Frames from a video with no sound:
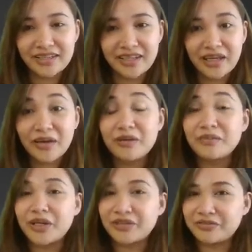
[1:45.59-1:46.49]
okay
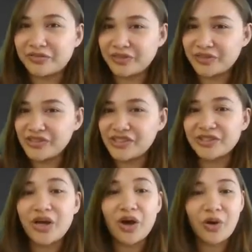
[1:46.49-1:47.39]
first
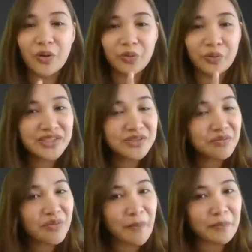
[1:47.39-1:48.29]
always
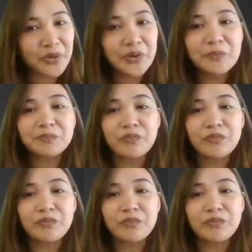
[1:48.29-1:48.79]
remember